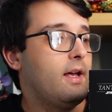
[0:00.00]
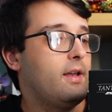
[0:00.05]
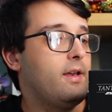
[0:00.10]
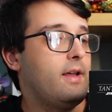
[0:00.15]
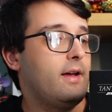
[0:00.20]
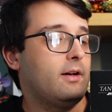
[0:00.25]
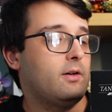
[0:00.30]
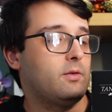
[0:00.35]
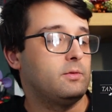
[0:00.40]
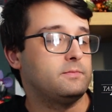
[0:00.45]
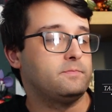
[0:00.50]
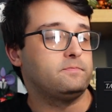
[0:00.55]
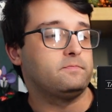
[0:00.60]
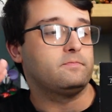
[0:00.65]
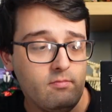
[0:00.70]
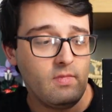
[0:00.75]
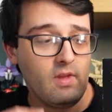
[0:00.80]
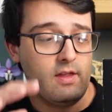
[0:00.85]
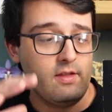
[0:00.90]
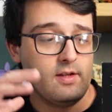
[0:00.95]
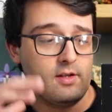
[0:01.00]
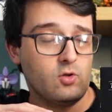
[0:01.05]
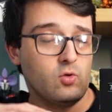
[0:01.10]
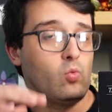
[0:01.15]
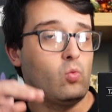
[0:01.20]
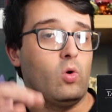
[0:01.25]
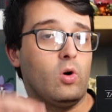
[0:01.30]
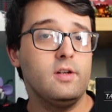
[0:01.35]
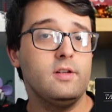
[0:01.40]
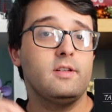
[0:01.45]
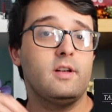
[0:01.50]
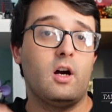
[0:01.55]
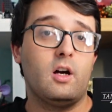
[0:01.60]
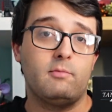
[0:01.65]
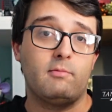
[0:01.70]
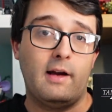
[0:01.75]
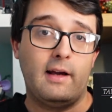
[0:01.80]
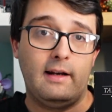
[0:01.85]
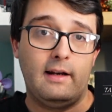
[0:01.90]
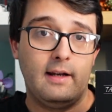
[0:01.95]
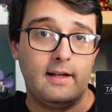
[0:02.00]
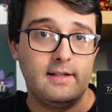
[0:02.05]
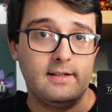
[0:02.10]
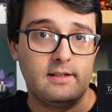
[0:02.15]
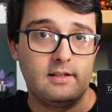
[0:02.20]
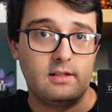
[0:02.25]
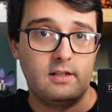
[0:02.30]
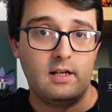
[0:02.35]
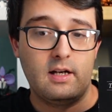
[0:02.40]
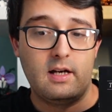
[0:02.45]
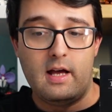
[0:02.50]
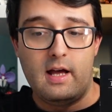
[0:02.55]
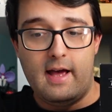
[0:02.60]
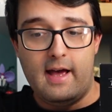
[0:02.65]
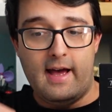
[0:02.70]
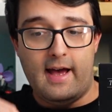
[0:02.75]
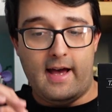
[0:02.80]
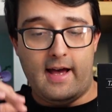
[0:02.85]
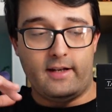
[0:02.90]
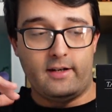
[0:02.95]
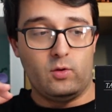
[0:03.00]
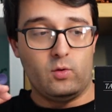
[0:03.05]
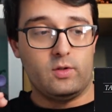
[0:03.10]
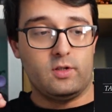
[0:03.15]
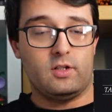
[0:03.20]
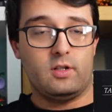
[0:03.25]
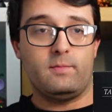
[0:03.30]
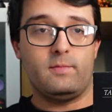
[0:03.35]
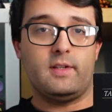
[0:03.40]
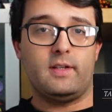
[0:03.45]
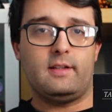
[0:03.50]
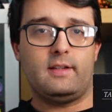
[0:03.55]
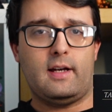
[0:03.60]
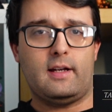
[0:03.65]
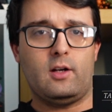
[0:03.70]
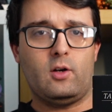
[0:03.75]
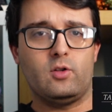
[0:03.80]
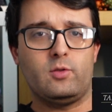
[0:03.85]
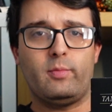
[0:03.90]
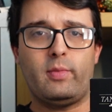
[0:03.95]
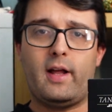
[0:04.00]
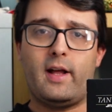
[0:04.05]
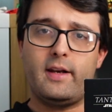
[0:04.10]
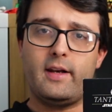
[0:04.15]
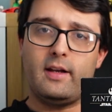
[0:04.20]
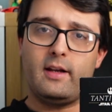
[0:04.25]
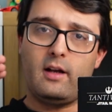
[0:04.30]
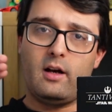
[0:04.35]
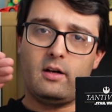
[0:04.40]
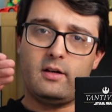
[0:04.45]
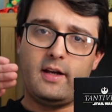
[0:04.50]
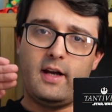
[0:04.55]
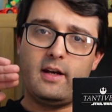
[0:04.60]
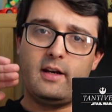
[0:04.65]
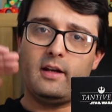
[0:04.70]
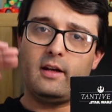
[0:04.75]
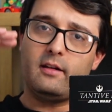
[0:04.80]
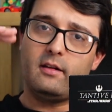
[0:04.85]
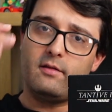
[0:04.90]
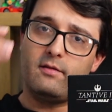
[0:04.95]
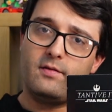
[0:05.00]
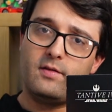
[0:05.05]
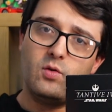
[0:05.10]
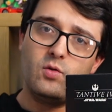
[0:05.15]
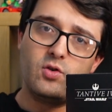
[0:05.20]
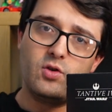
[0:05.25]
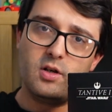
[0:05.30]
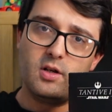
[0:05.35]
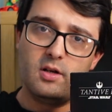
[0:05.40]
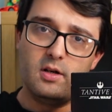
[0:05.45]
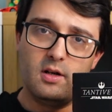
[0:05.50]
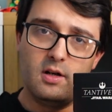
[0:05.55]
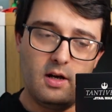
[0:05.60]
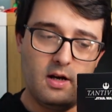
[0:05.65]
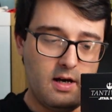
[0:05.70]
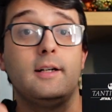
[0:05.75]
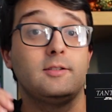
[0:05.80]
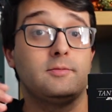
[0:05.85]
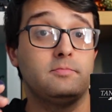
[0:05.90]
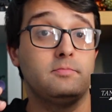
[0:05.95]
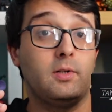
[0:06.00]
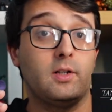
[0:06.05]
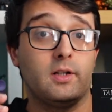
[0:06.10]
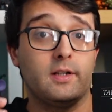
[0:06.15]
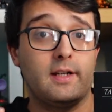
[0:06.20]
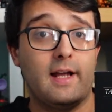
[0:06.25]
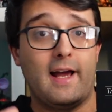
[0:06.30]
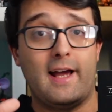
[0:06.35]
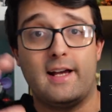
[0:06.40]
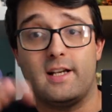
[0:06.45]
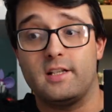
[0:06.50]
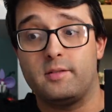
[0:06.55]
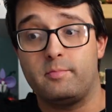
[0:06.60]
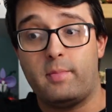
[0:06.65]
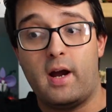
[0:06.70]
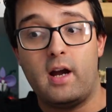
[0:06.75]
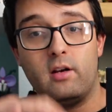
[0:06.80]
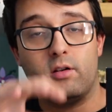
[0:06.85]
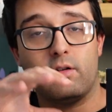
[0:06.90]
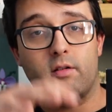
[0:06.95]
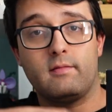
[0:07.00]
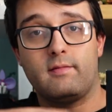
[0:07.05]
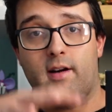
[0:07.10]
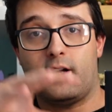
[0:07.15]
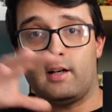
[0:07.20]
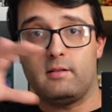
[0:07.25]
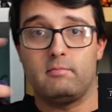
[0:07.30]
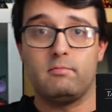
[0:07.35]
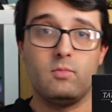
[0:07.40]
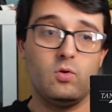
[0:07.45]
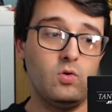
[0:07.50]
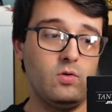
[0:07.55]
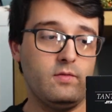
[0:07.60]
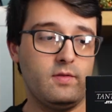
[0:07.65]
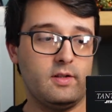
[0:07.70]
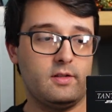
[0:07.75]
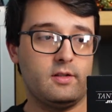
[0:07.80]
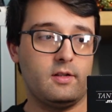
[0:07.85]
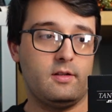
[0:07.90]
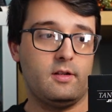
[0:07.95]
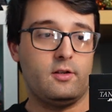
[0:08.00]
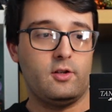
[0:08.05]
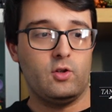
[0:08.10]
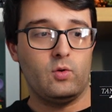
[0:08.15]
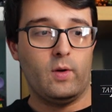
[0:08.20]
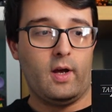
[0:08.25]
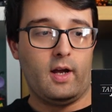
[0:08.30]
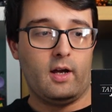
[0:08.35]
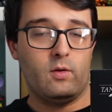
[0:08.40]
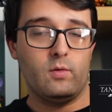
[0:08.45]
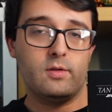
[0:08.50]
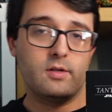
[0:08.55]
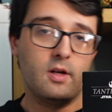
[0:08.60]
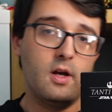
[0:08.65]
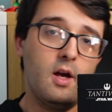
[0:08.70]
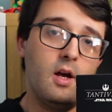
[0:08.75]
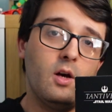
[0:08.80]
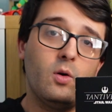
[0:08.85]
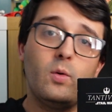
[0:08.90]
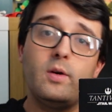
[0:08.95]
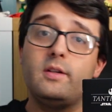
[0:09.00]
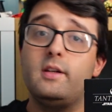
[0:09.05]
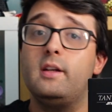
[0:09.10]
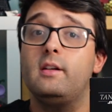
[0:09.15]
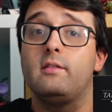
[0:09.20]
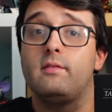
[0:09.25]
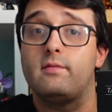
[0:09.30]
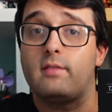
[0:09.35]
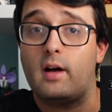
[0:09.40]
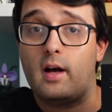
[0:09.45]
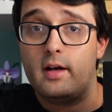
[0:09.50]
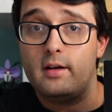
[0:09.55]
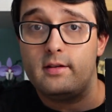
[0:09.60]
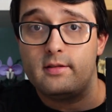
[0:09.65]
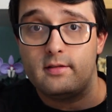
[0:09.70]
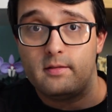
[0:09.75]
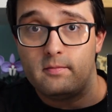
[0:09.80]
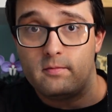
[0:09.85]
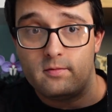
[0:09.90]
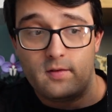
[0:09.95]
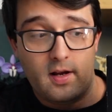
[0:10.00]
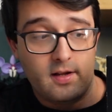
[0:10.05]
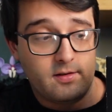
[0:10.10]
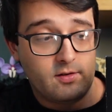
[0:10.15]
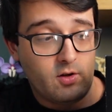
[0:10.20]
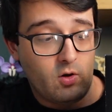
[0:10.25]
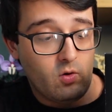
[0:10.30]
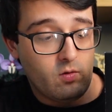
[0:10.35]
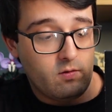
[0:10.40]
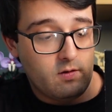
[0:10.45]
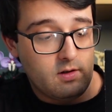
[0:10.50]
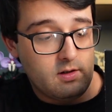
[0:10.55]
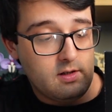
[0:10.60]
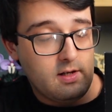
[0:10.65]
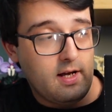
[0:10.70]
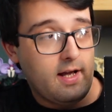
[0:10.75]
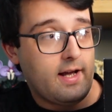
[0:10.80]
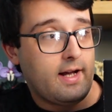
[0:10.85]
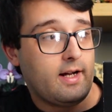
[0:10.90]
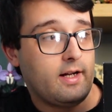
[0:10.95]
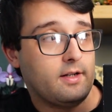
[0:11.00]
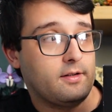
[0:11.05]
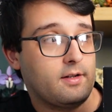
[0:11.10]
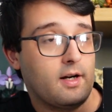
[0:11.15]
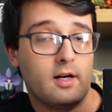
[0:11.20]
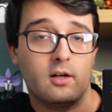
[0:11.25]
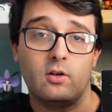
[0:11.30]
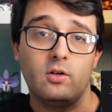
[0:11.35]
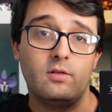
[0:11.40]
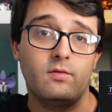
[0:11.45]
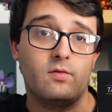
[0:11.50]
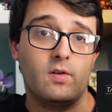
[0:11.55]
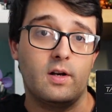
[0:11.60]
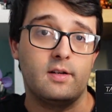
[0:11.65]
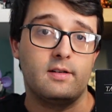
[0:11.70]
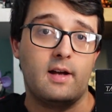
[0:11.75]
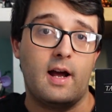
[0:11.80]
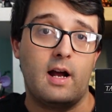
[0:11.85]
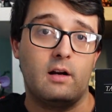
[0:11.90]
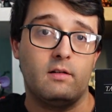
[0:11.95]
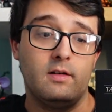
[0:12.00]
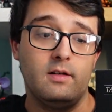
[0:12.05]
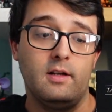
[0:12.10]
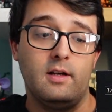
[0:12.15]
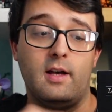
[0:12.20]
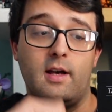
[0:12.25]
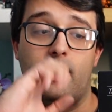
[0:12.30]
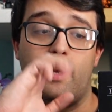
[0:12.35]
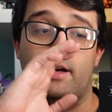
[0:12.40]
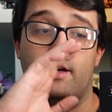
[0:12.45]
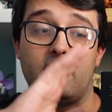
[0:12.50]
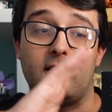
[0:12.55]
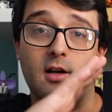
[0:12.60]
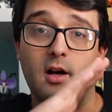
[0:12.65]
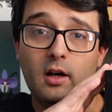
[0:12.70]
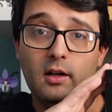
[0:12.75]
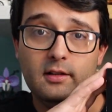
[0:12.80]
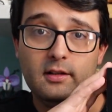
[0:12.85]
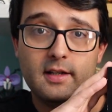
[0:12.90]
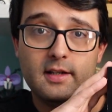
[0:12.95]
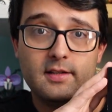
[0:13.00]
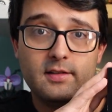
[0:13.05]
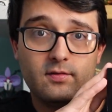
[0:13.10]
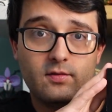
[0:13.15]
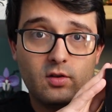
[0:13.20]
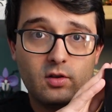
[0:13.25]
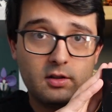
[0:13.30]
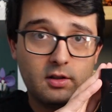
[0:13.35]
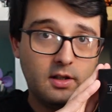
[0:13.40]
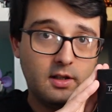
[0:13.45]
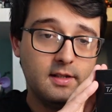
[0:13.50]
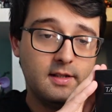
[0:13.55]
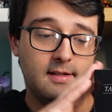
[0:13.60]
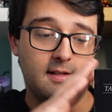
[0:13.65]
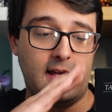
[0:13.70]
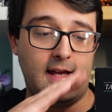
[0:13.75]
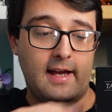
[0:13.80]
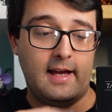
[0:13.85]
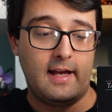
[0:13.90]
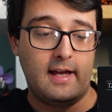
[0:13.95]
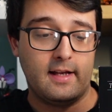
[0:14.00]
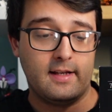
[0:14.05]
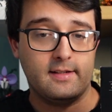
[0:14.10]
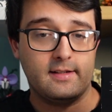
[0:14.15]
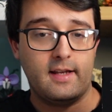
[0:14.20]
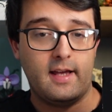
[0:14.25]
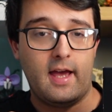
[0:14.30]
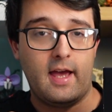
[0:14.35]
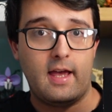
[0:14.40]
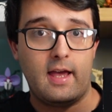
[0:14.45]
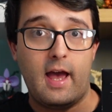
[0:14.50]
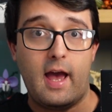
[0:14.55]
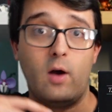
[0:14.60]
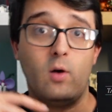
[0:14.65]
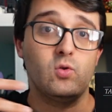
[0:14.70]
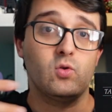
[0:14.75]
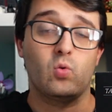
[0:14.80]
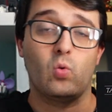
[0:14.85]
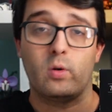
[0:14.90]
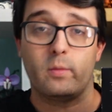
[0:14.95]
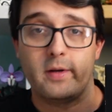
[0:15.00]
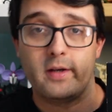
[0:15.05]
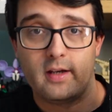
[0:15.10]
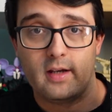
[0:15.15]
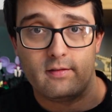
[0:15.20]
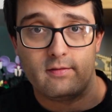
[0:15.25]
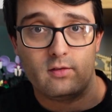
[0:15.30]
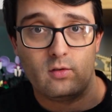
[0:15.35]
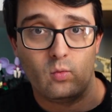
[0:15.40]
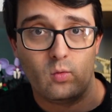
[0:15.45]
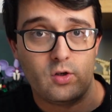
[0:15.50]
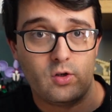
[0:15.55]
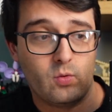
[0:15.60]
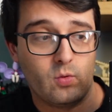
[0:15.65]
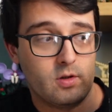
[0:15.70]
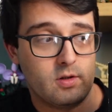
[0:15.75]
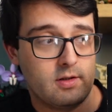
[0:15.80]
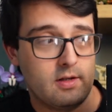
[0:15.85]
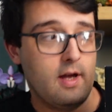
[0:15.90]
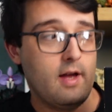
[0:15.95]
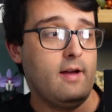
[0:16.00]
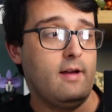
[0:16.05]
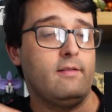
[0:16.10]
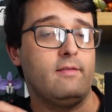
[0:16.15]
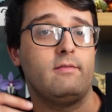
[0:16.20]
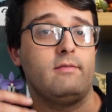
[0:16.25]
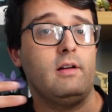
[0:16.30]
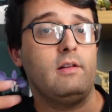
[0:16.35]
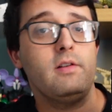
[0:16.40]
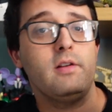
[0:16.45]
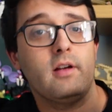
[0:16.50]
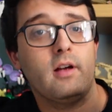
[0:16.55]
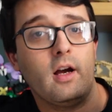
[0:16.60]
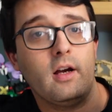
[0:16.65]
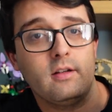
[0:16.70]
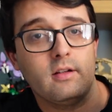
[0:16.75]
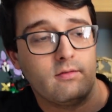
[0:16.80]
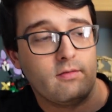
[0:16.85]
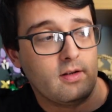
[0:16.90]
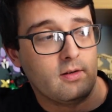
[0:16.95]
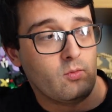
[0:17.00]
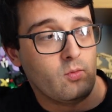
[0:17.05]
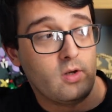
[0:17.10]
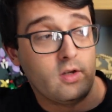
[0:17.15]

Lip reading: Now, this was on my list and it was something that I was planning on getting in the future, but as part of our move to the new house, we did invite some friends over, and our good friend Aaron got this for us as a housewarming gift, which was very kind of him.